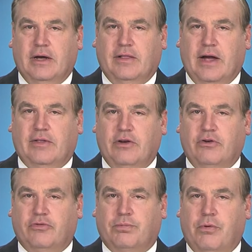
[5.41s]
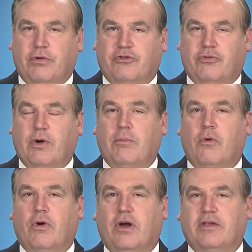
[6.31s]
Lakeland News reporter Sherelle
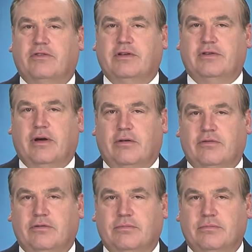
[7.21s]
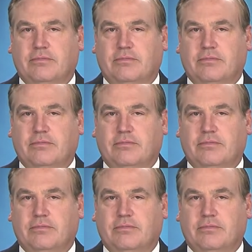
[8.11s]
Moore has details.